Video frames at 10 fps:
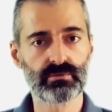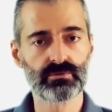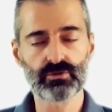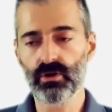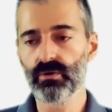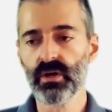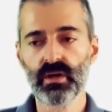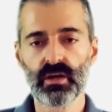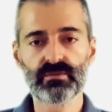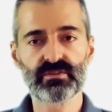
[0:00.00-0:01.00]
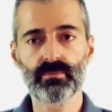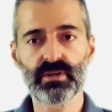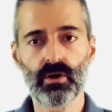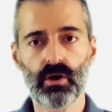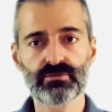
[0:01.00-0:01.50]
So if
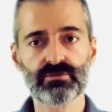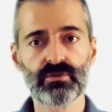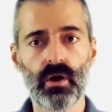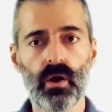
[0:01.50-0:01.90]
somebody asks,